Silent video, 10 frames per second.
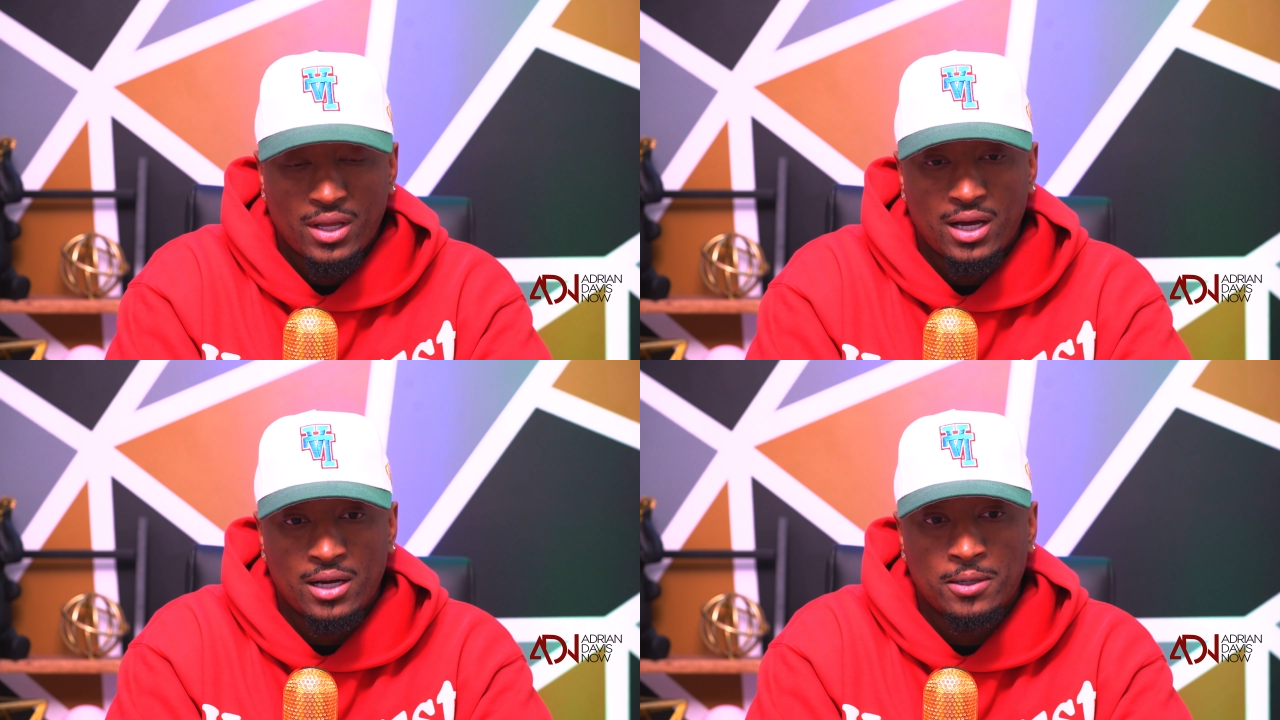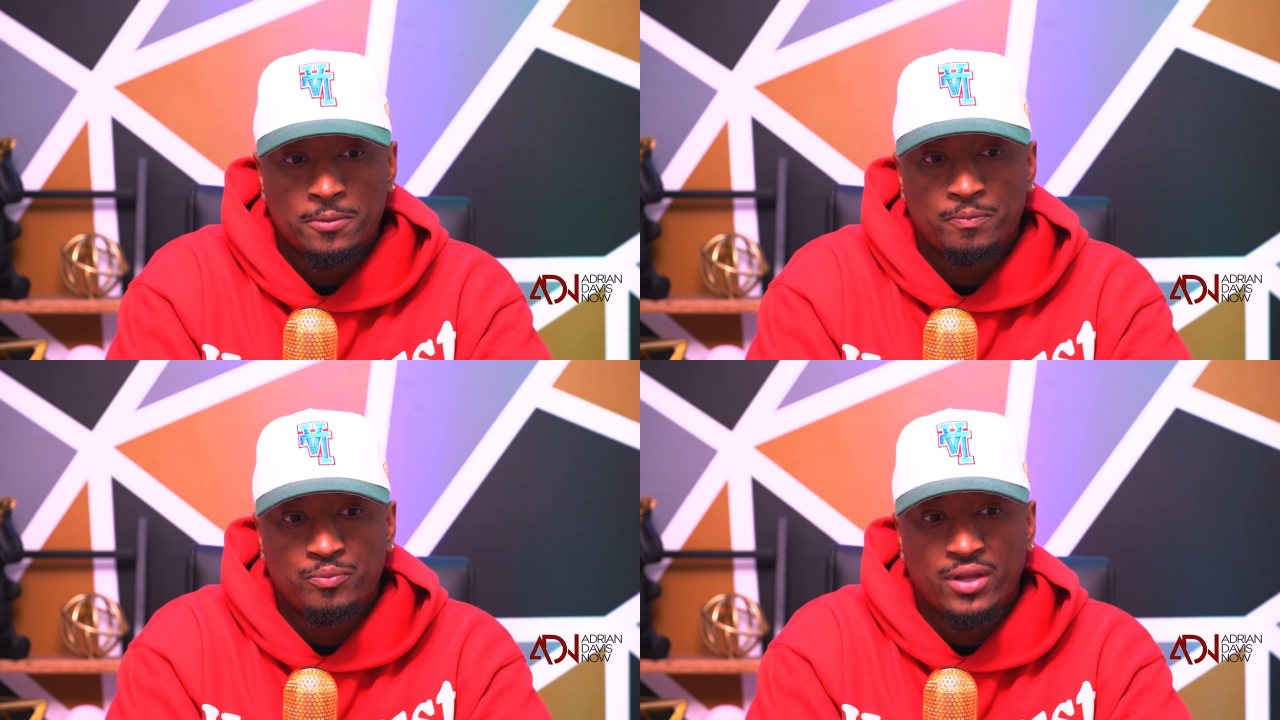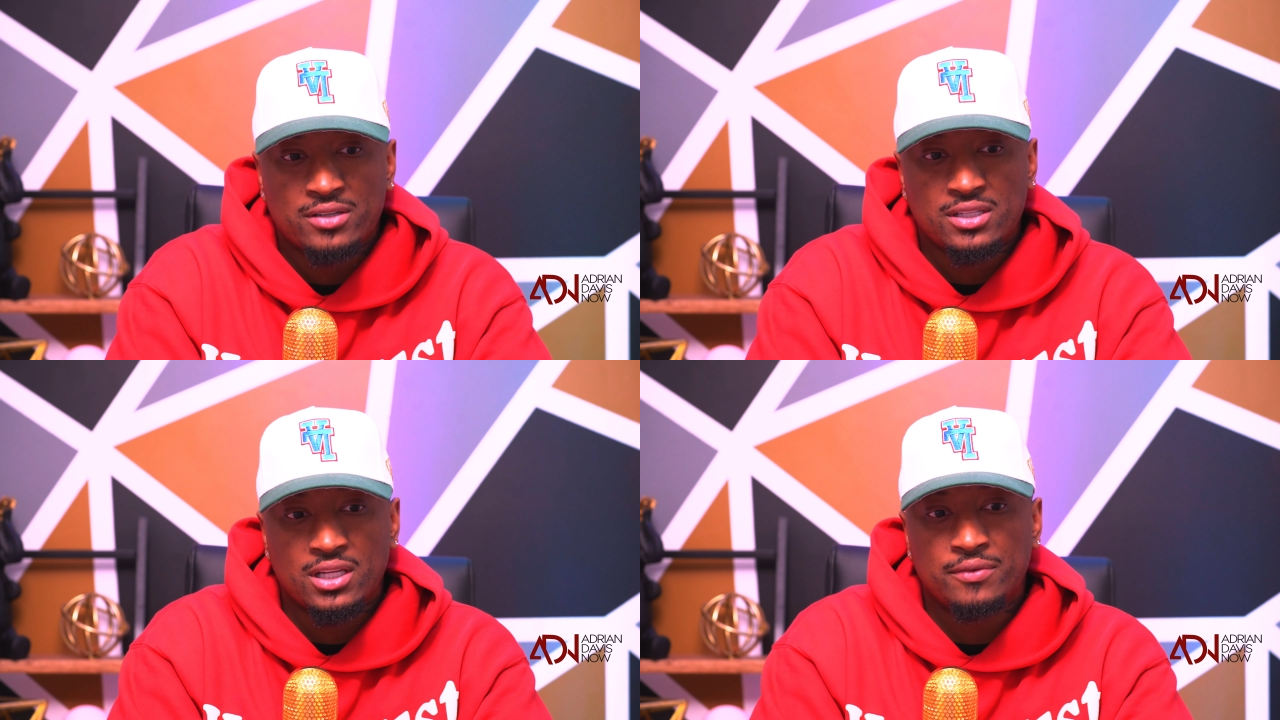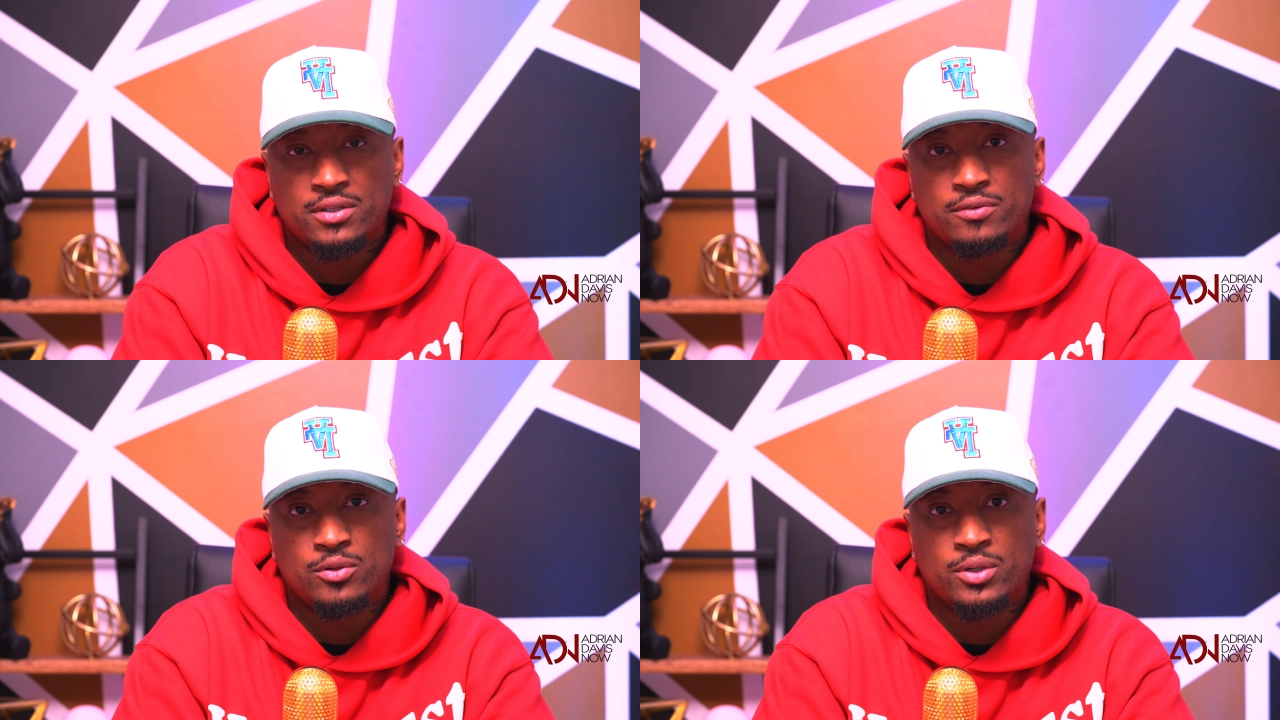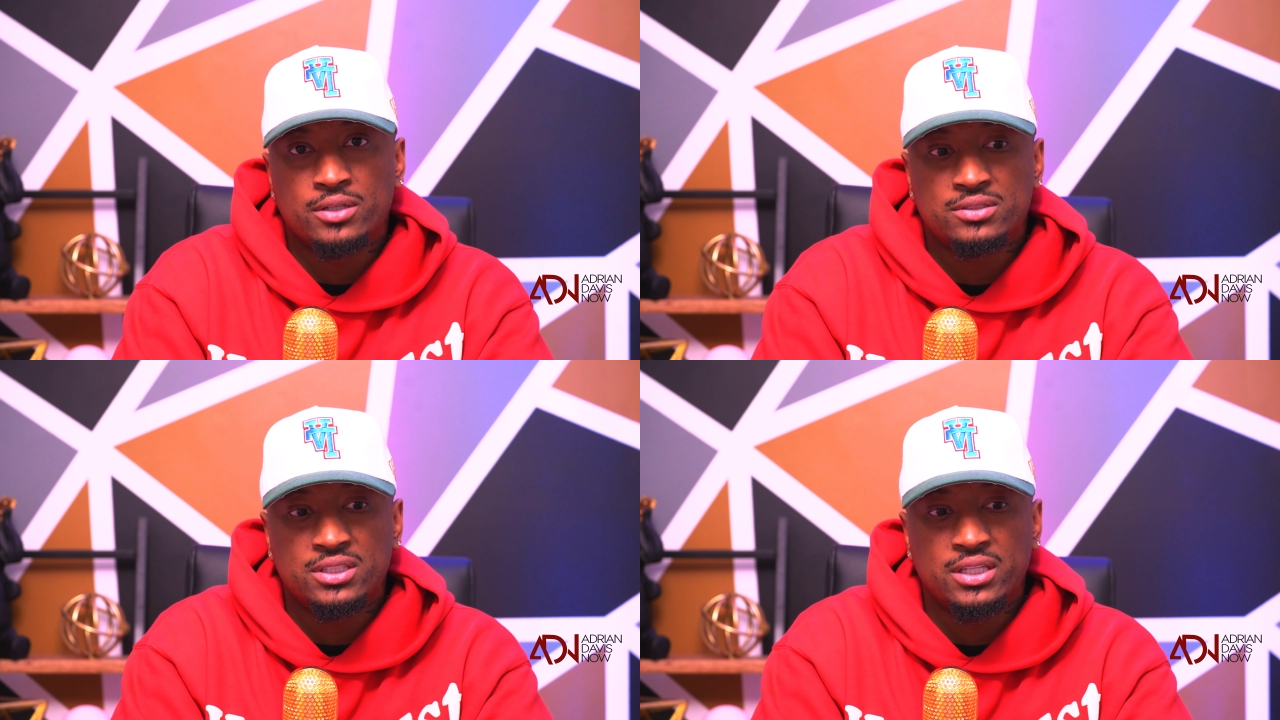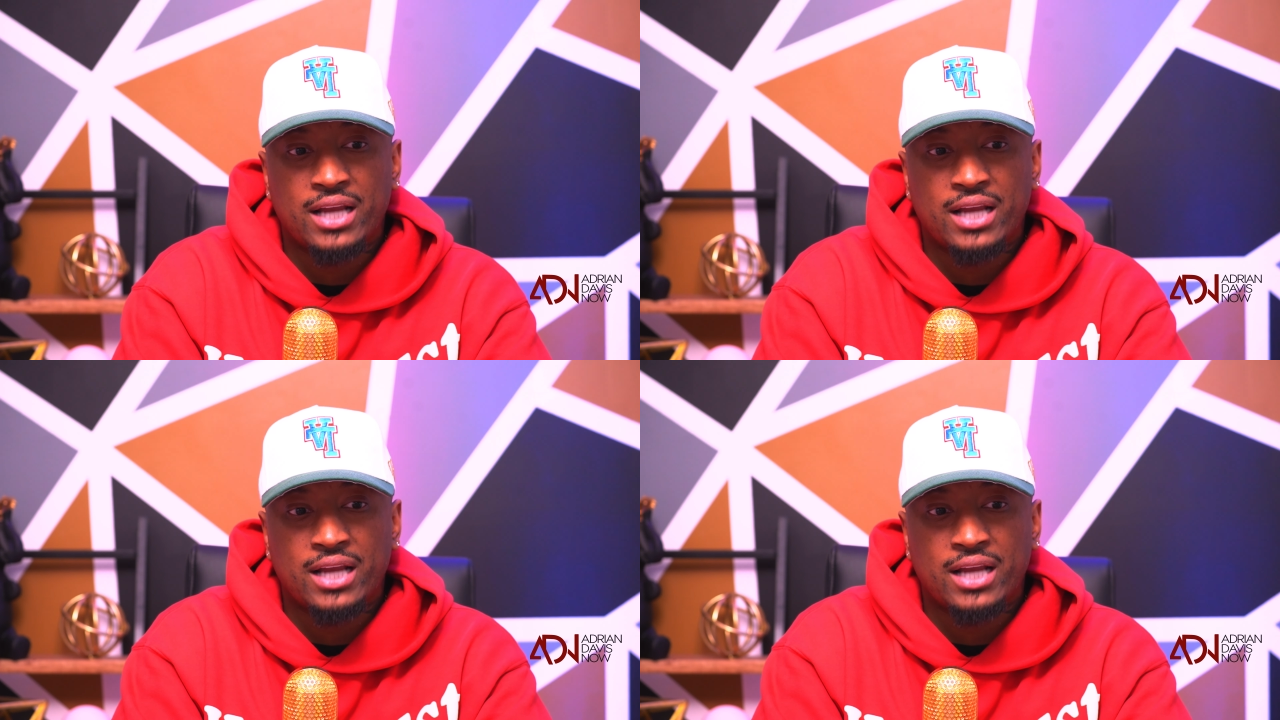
Um, there's a level of loyalty,